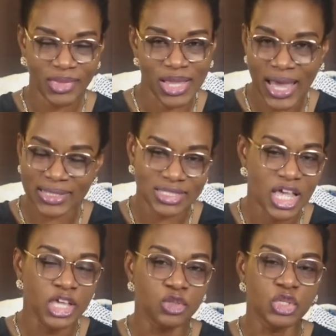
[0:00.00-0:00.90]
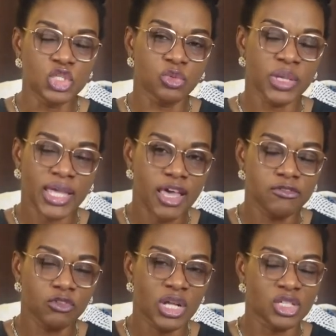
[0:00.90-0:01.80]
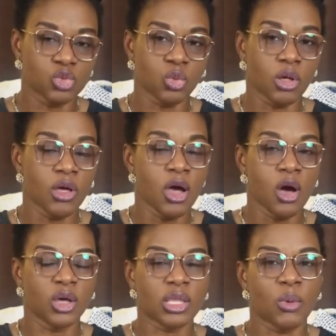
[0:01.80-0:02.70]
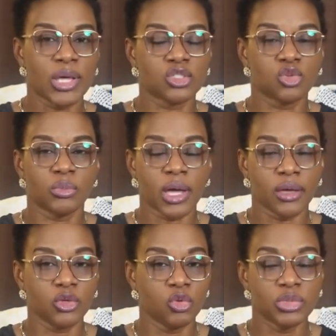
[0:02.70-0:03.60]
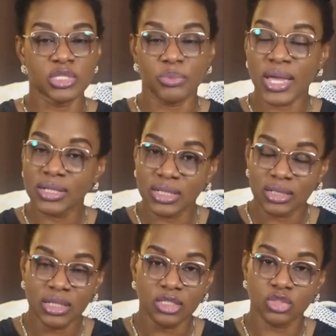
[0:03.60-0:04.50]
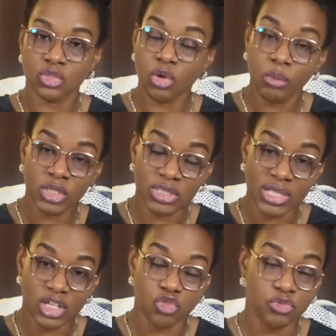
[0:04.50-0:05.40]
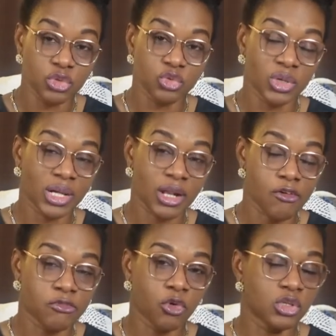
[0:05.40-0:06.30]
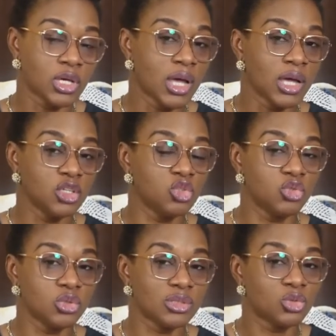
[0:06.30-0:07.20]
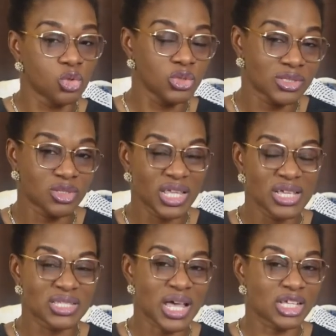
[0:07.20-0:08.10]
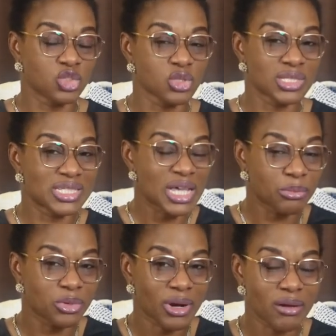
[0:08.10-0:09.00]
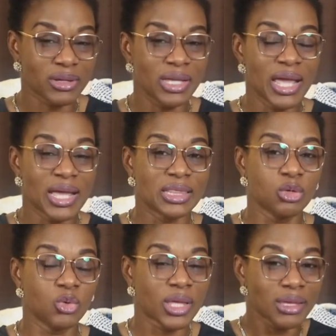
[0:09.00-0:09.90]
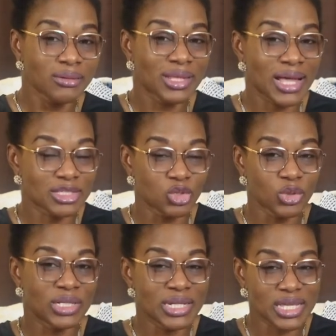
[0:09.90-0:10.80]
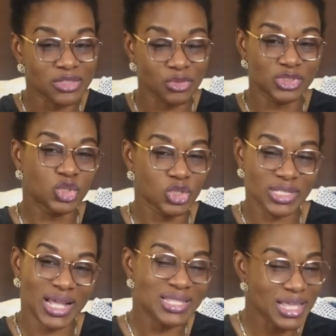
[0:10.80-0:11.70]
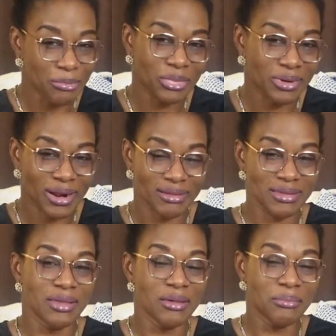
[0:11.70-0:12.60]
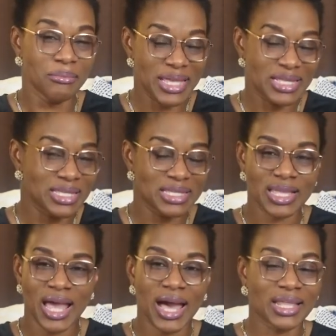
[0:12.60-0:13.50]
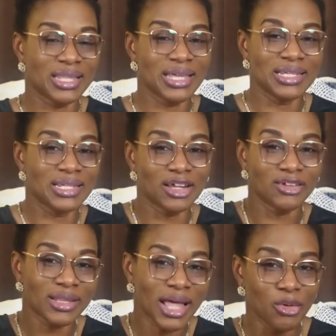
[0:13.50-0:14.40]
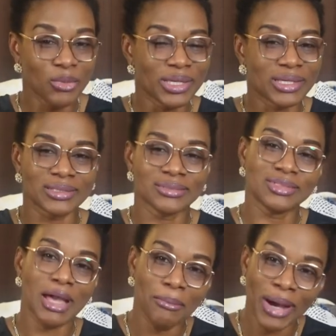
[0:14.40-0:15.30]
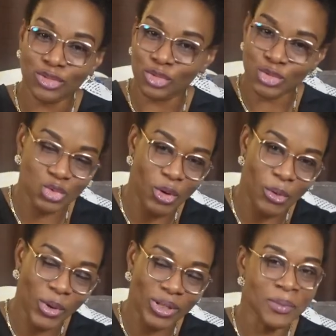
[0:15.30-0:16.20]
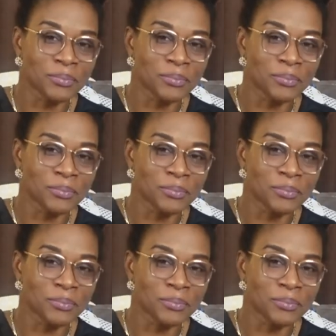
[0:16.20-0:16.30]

Guys, you need to be careful as well, otherwise you'll be spending so much that you feel you can afford. You don't, those things are just temporary. They will kill that loneliness for just that temporary basis, and then in another week you're back to square one.